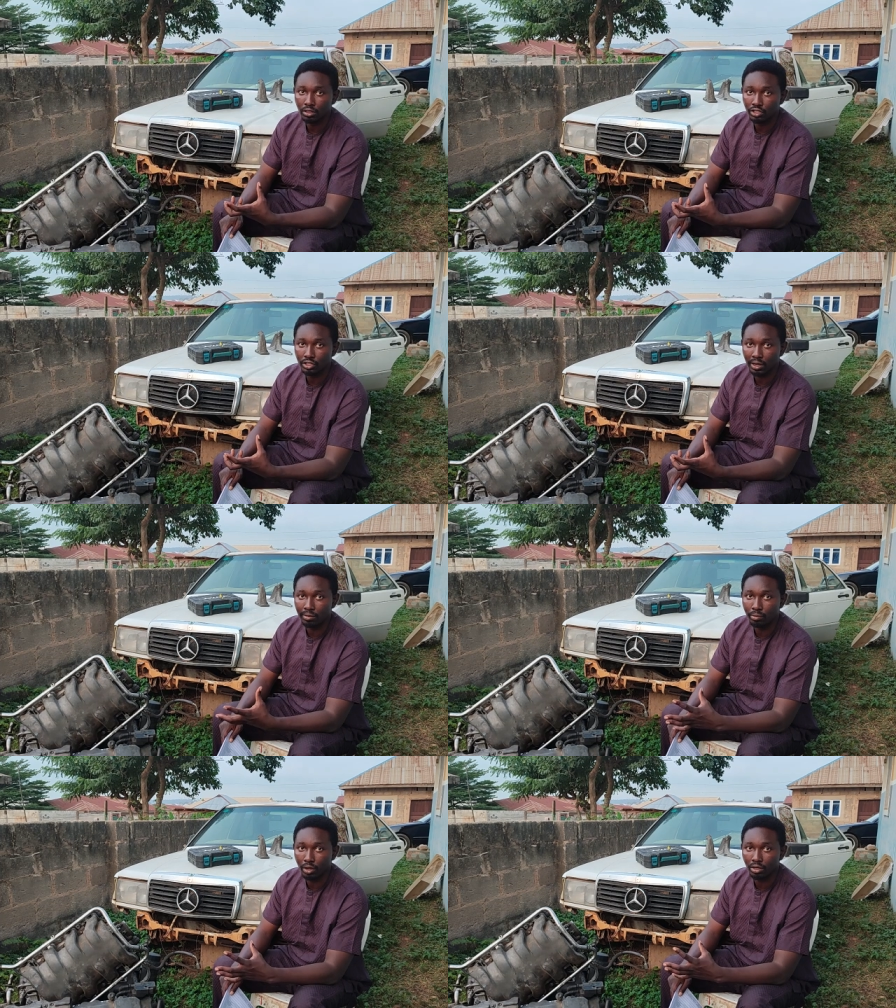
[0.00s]
the
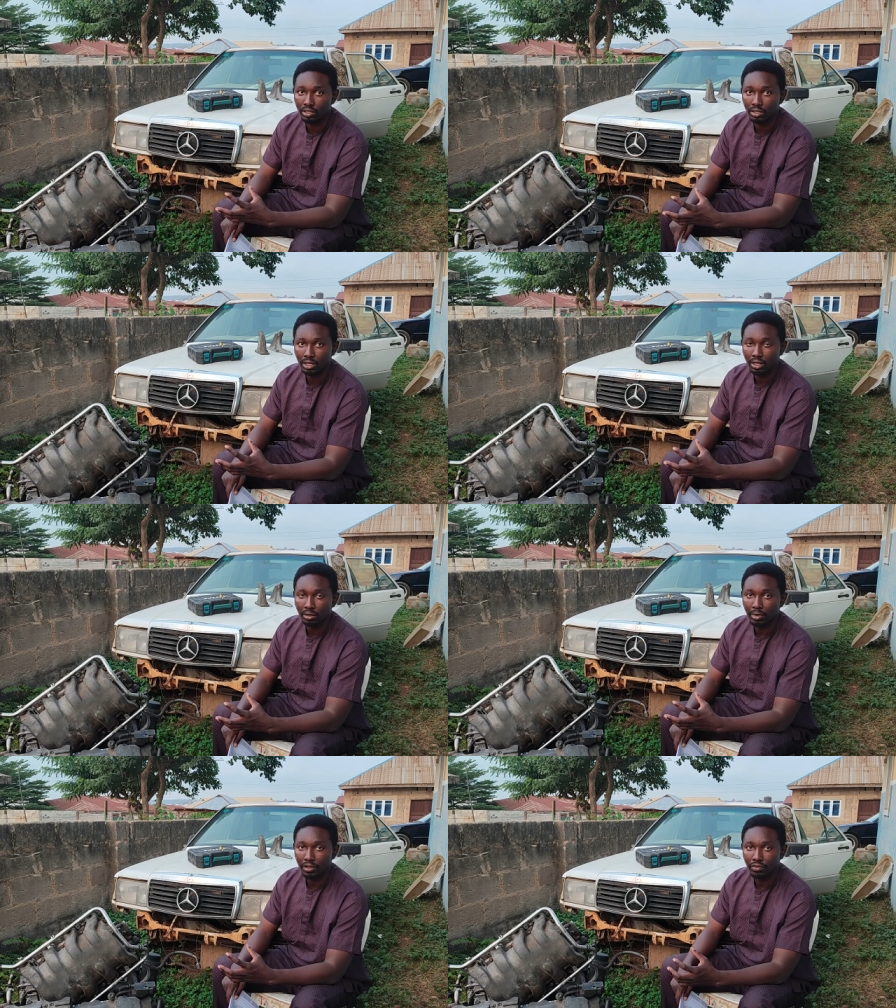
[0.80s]
steering box
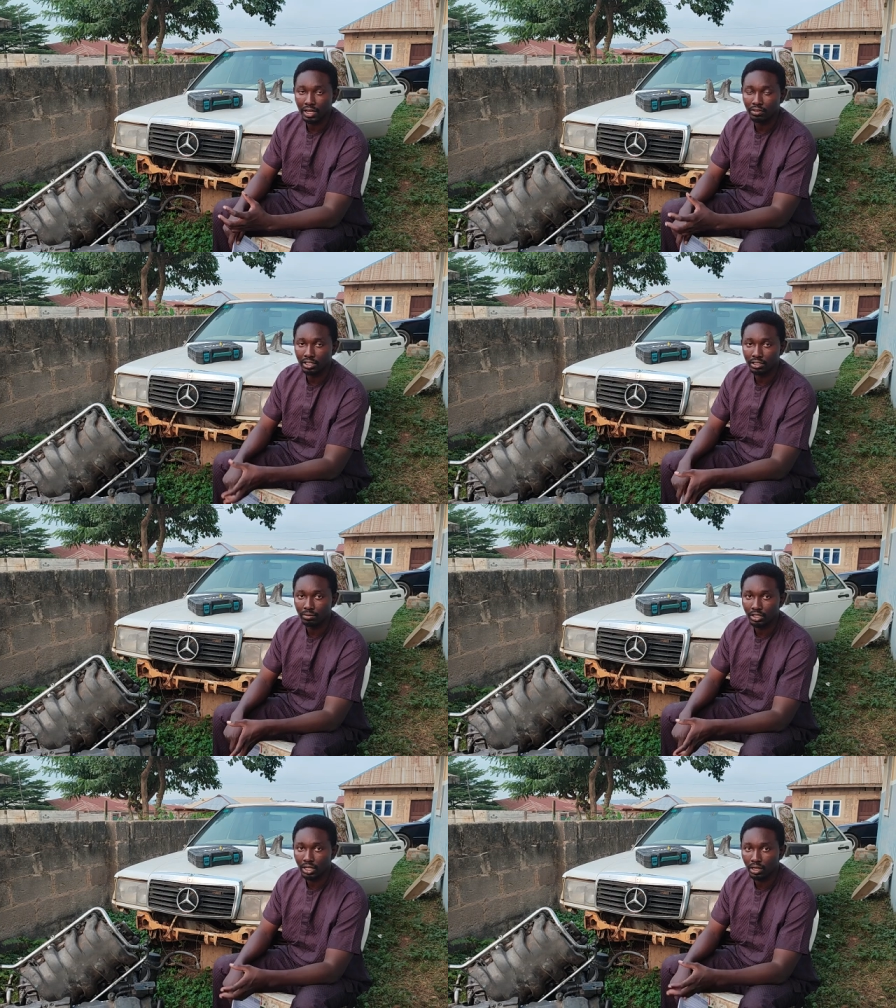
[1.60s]
by 5
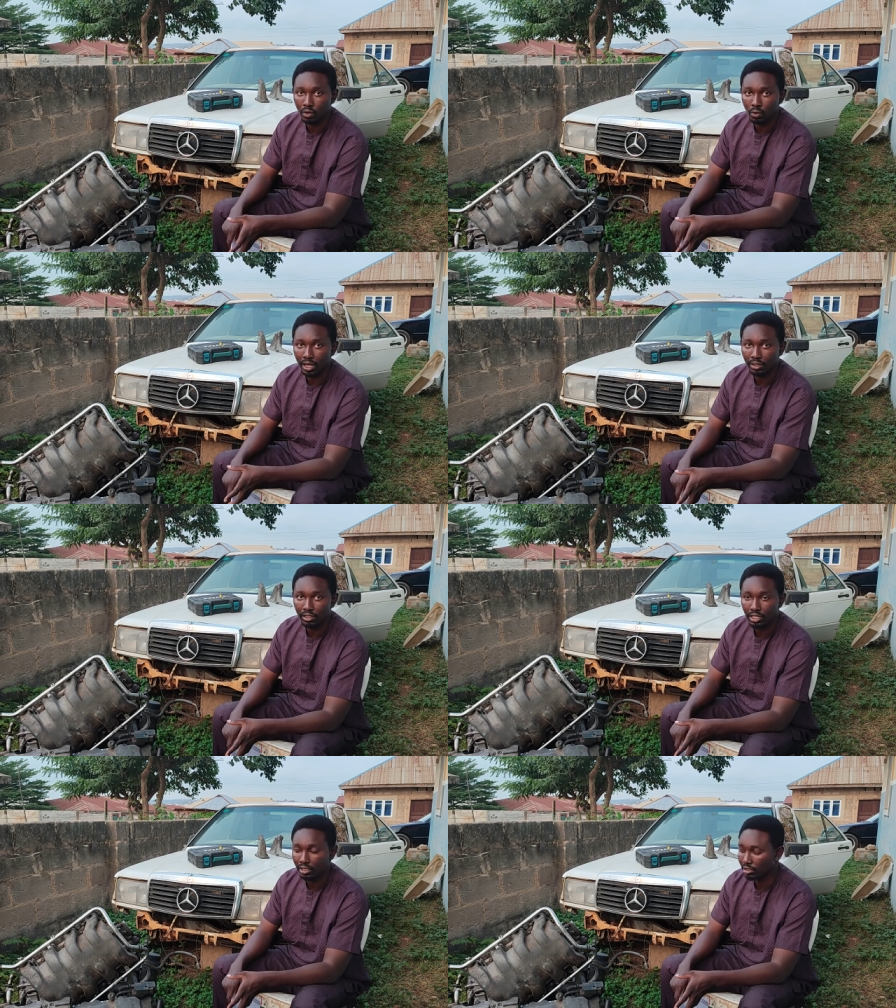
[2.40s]
centimeter lower in the
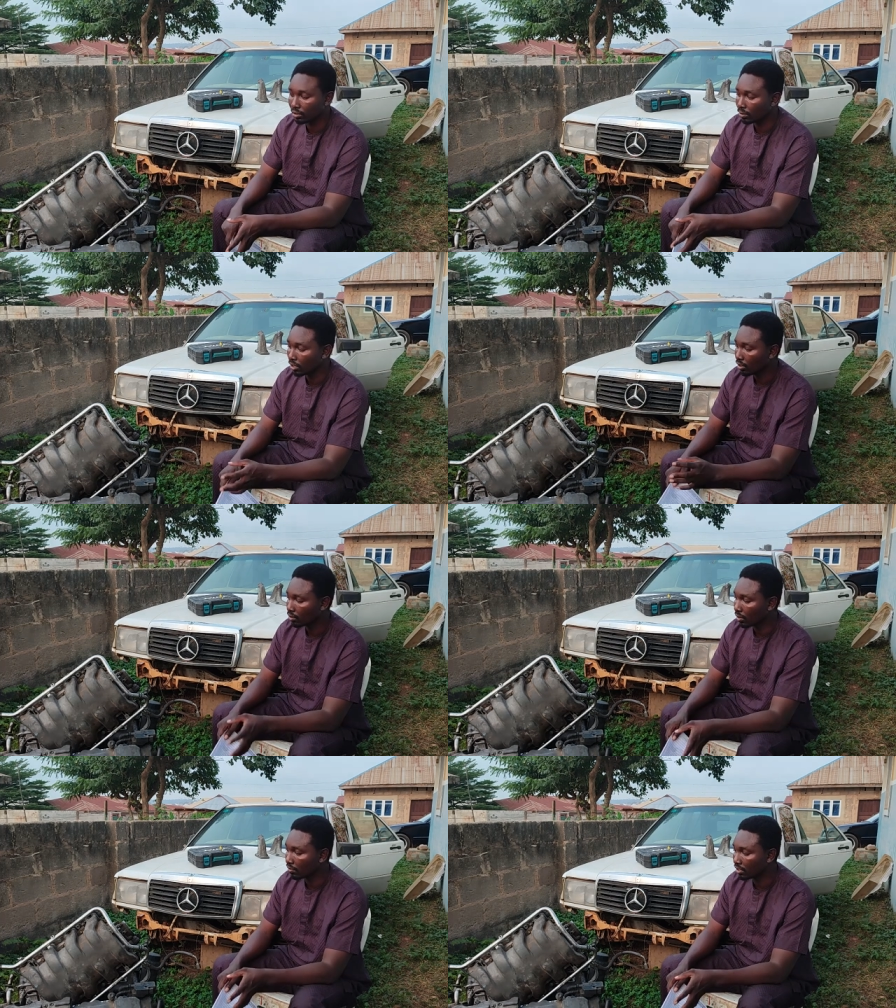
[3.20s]
chassis
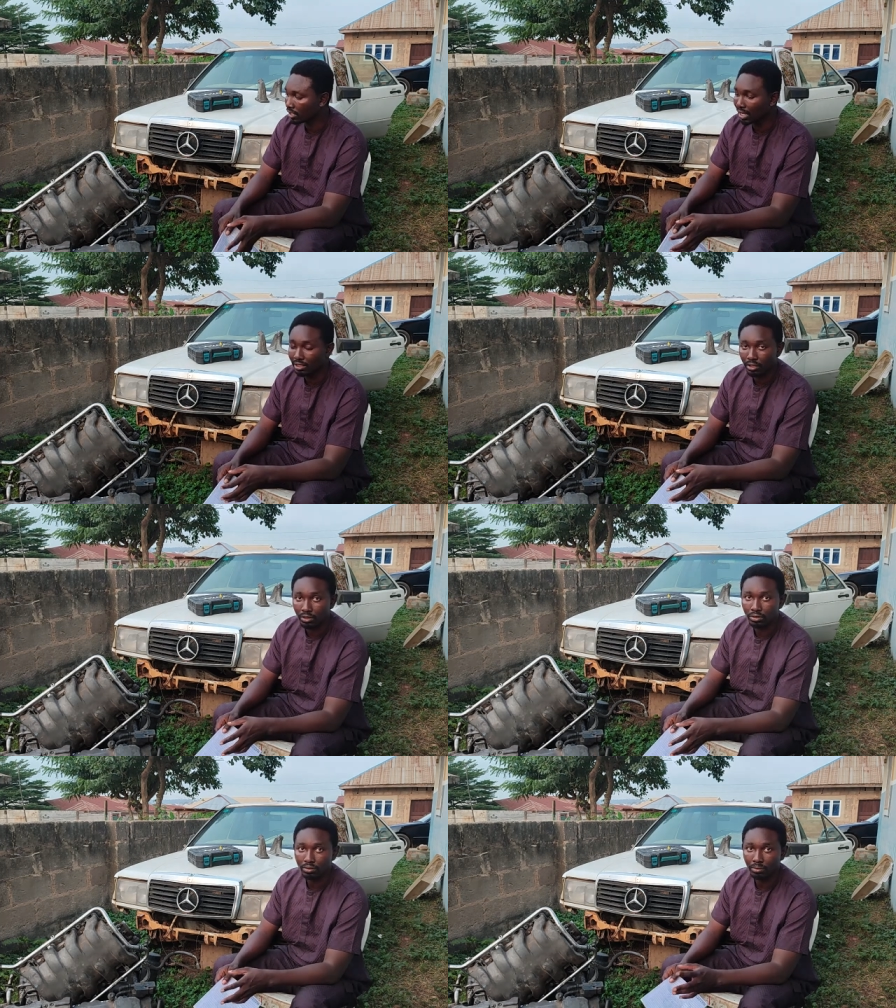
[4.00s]
so I've seen that
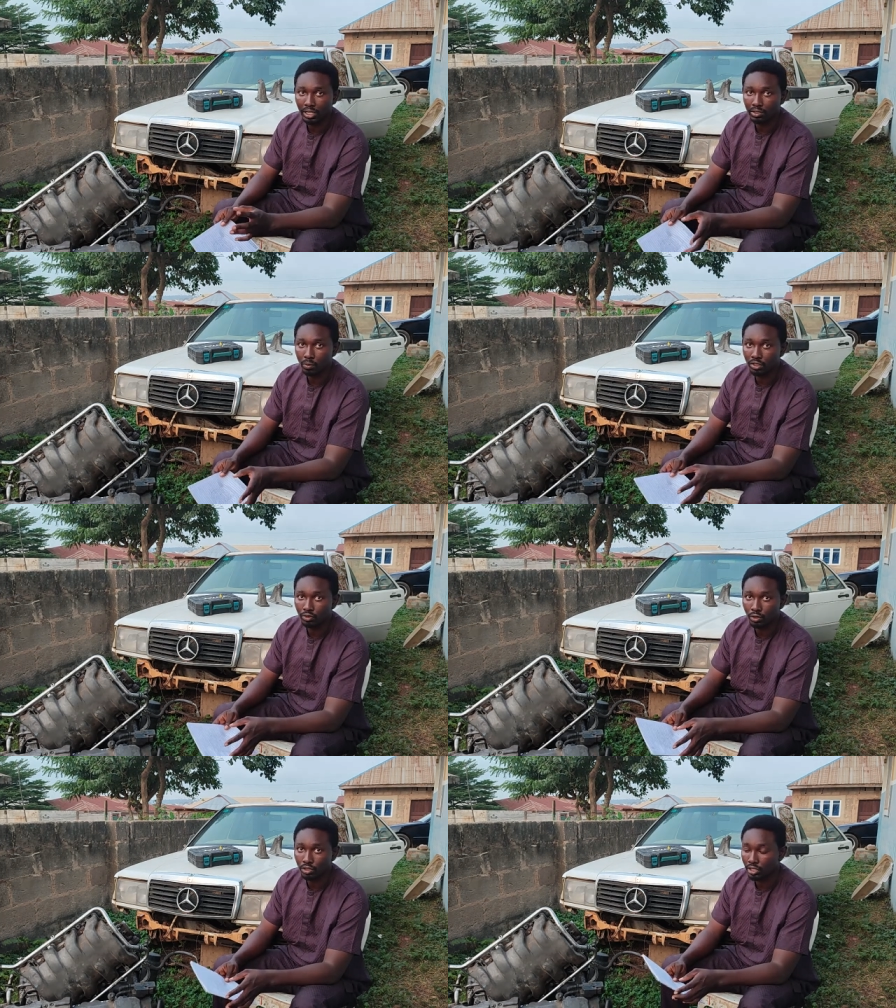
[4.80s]
done by someone
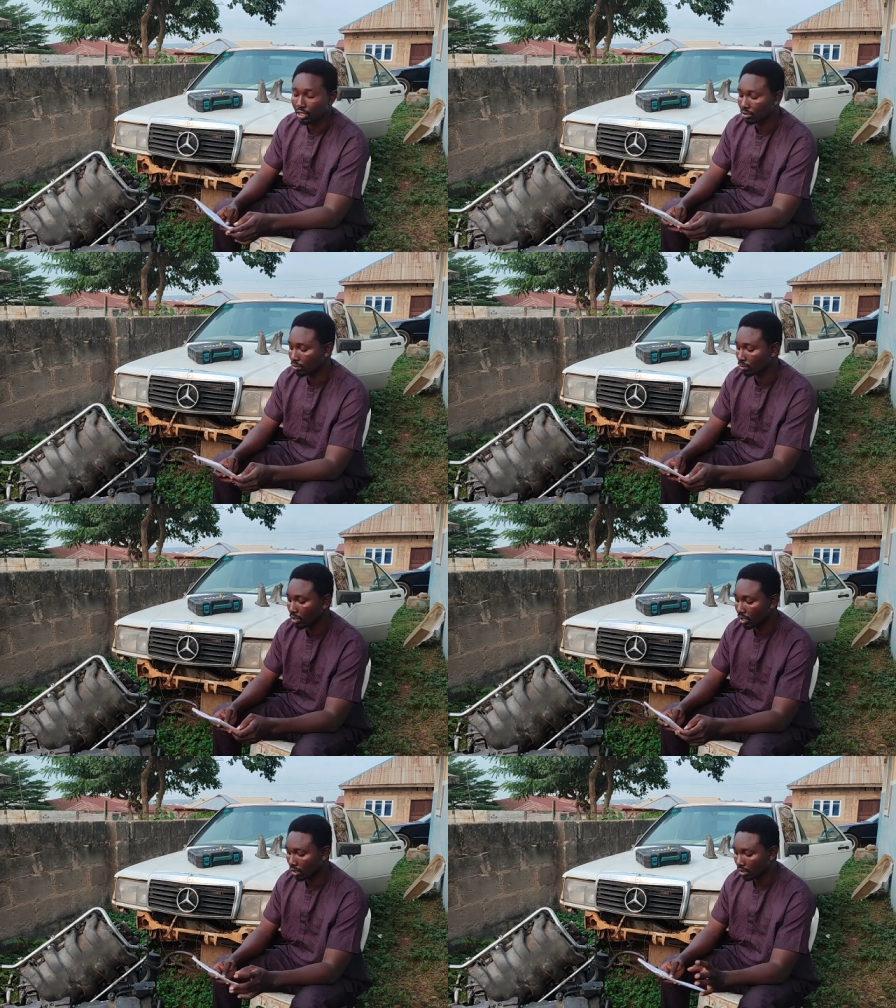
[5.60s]
in Russia so
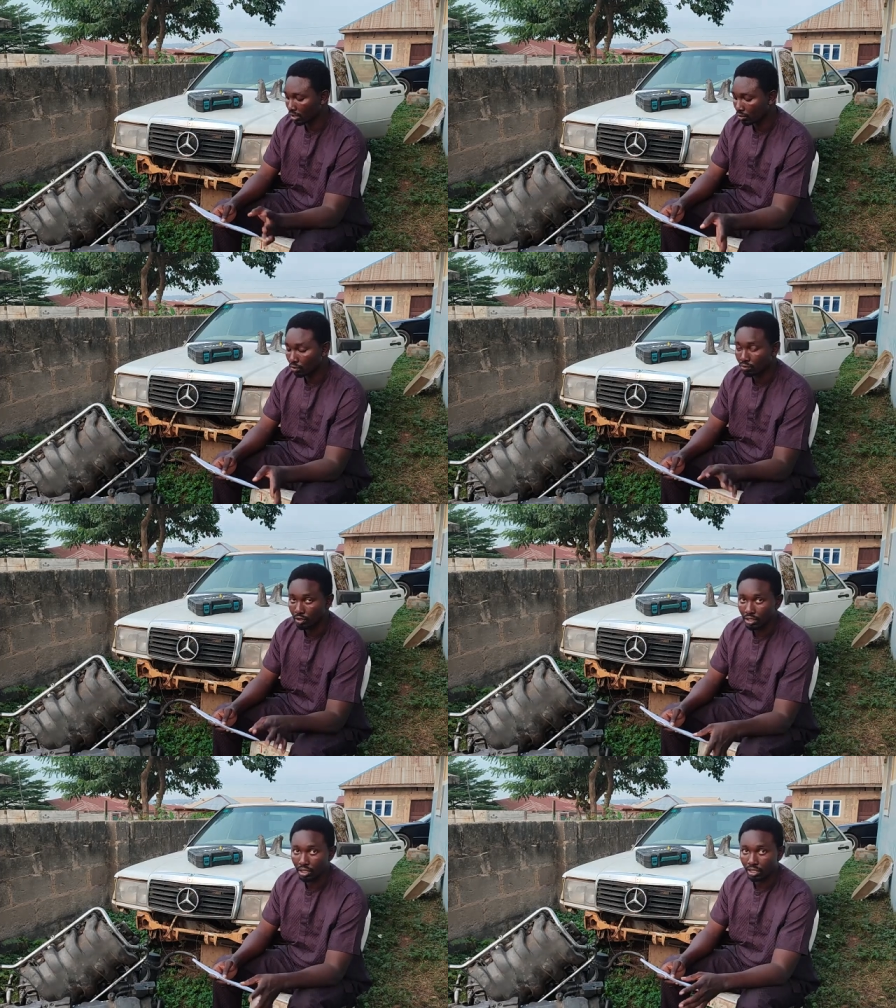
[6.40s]
that shouldn't
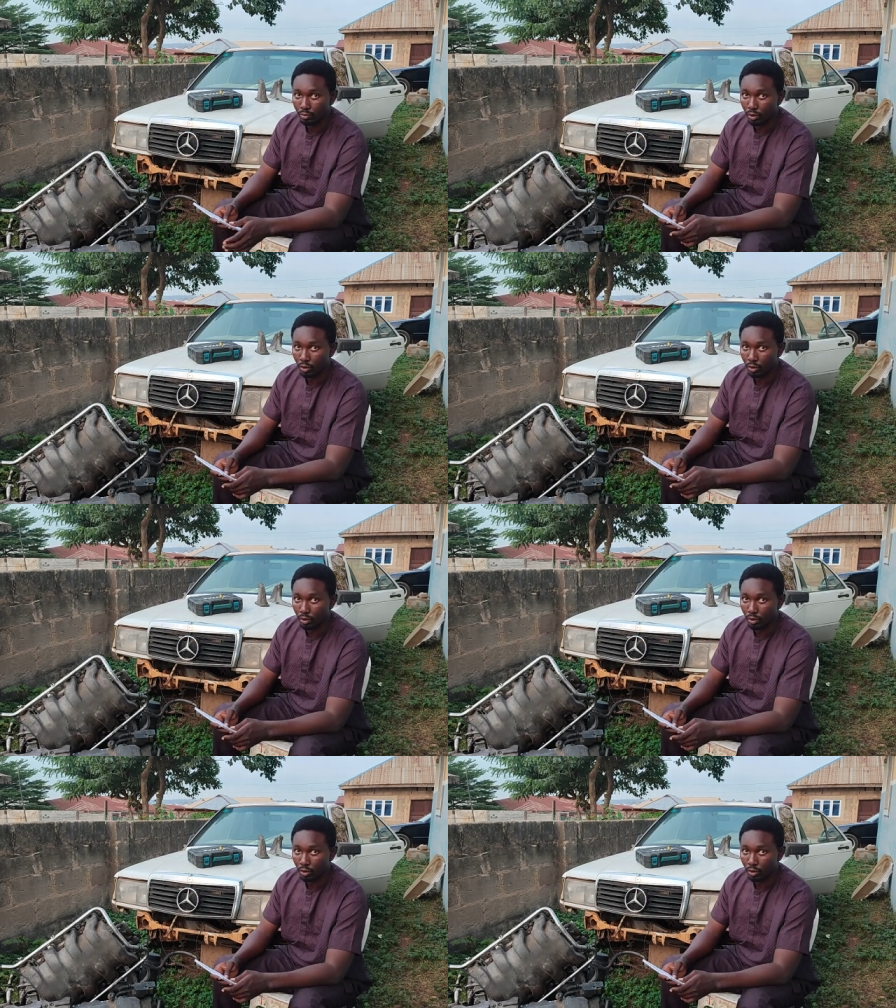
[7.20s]
be a